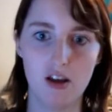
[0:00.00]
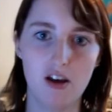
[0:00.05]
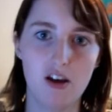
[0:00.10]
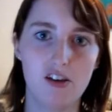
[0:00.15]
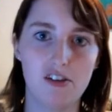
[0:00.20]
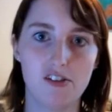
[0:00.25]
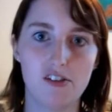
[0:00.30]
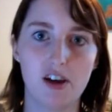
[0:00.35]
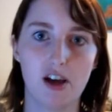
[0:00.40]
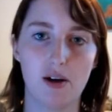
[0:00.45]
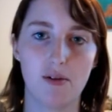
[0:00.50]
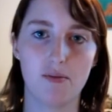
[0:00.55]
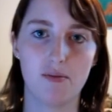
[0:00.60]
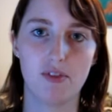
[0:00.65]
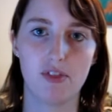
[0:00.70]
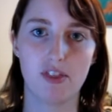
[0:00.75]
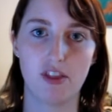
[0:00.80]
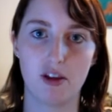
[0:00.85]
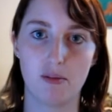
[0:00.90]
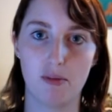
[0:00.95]
So yeah,
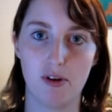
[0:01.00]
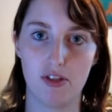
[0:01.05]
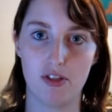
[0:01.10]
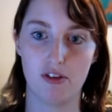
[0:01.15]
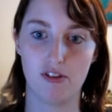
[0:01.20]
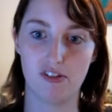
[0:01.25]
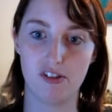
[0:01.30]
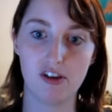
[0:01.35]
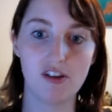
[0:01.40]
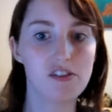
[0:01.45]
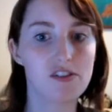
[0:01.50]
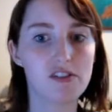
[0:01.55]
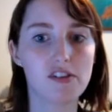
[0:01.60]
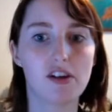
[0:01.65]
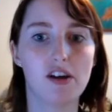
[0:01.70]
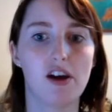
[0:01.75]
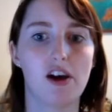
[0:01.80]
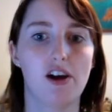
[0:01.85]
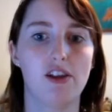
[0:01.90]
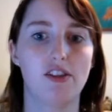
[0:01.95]
think about those things.
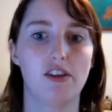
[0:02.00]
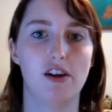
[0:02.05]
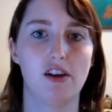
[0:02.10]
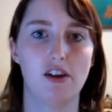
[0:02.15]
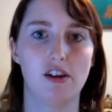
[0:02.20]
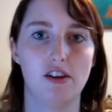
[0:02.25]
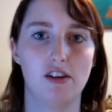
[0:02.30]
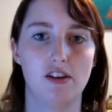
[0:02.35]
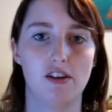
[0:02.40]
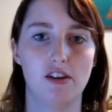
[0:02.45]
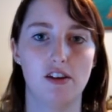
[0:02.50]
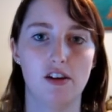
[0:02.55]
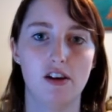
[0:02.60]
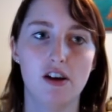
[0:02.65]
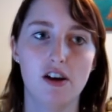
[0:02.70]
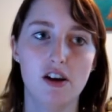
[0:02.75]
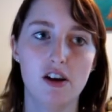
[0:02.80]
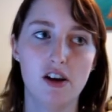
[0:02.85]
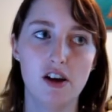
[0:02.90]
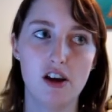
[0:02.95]
And then
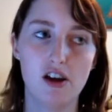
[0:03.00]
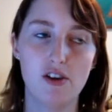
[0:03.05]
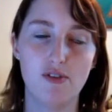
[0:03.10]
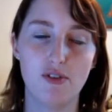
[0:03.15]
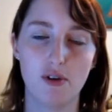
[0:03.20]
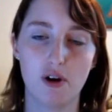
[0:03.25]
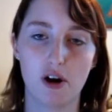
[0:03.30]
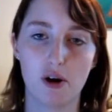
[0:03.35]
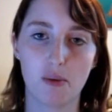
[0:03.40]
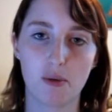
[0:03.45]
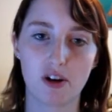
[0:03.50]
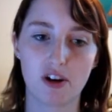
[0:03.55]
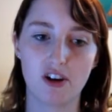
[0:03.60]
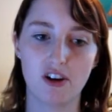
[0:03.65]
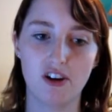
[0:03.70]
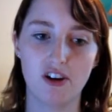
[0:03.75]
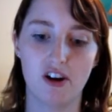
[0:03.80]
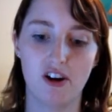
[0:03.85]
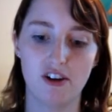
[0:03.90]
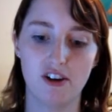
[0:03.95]
if you are
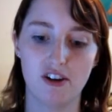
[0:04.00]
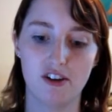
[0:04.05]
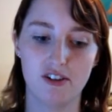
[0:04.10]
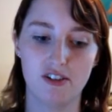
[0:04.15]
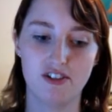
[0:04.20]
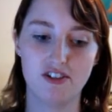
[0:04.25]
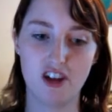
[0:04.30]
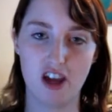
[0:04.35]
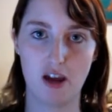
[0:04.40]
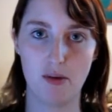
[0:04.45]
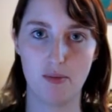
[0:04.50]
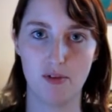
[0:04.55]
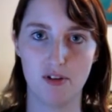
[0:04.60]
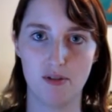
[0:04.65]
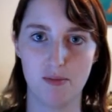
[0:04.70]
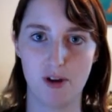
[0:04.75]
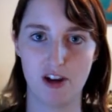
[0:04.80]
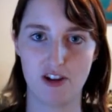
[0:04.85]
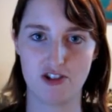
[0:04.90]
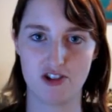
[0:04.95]
working on a table,
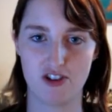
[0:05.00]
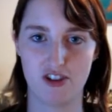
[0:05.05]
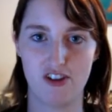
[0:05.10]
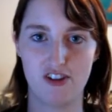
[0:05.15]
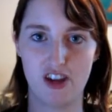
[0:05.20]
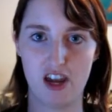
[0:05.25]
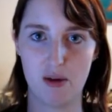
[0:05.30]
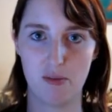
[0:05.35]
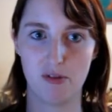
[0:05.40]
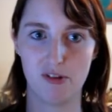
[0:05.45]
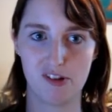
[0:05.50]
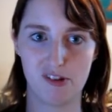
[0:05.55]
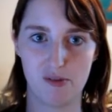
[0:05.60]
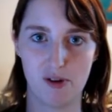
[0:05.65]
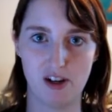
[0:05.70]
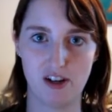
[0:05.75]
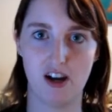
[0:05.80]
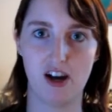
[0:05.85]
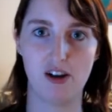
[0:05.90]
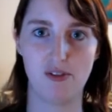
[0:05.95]
make sure the table's the
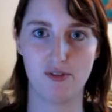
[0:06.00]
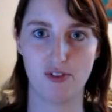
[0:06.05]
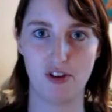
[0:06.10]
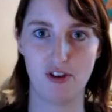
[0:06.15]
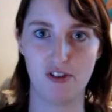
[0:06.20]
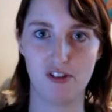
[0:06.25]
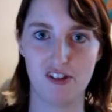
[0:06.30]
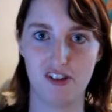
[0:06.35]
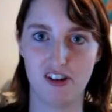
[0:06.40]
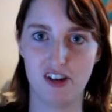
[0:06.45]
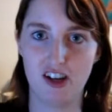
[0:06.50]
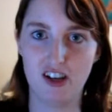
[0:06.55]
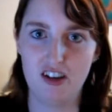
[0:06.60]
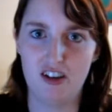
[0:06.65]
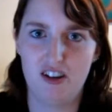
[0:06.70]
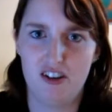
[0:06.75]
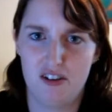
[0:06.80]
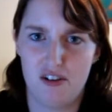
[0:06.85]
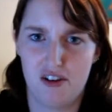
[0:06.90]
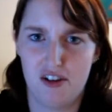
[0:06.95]
right height for you so you're not
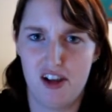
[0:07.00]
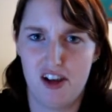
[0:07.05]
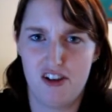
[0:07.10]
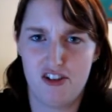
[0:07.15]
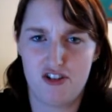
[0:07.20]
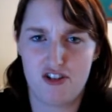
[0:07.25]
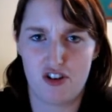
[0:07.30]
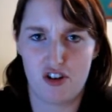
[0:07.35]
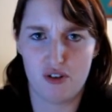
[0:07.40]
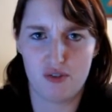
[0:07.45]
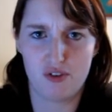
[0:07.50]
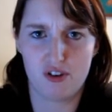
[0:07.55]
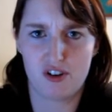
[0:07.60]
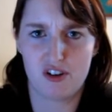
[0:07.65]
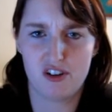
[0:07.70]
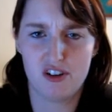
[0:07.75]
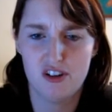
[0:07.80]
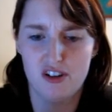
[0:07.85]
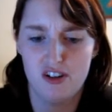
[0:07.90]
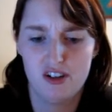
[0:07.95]
all hunched
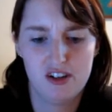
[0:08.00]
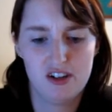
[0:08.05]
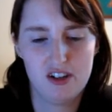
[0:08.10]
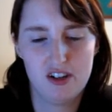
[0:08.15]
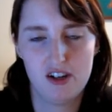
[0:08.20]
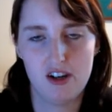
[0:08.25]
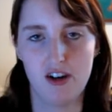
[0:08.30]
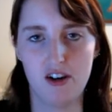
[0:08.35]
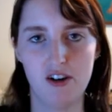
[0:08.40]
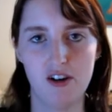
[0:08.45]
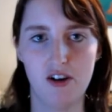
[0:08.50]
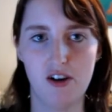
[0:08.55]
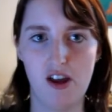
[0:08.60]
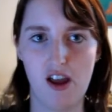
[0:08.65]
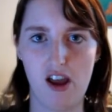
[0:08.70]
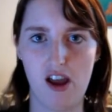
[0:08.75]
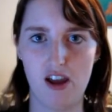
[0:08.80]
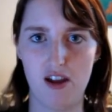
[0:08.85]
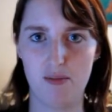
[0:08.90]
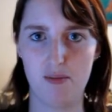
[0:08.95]
over.
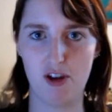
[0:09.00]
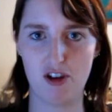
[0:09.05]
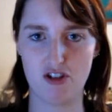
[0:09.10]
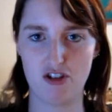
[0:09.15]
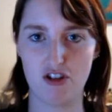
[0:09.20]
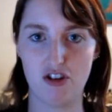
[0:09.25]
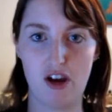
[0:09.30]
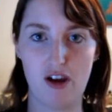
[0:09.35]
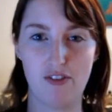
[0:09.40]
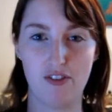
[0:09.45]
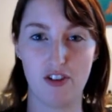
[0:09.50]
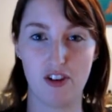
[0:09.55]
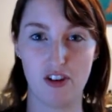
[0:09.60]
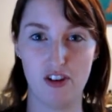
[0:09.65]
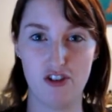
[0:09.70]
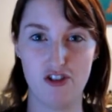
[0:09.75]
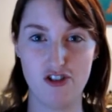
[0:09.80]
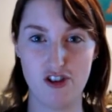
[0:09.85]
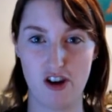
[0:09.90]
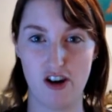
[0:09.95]
And make sure you have a
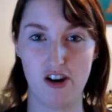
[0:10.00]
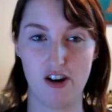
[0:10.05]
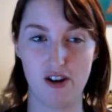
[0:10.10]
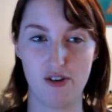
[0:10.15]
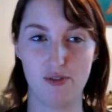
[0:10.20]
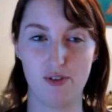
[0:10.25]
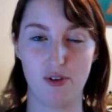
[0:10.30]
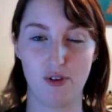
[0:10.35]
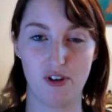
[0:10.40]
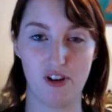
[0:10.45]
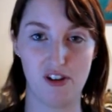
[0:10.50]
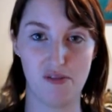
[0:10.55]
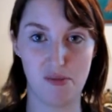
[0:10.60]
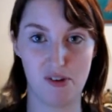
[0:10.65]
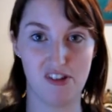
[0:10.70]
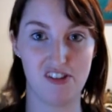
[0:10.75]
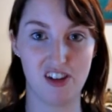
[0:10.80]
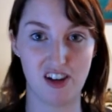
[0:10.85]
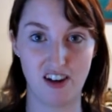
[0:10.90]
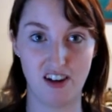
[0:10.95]
good chair if you're going to be
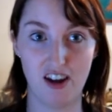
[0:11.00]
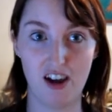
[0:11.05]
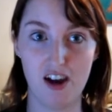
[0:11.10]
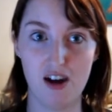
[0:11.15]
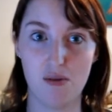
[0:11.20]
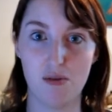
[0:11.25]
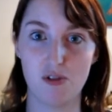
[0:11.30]
sitting down,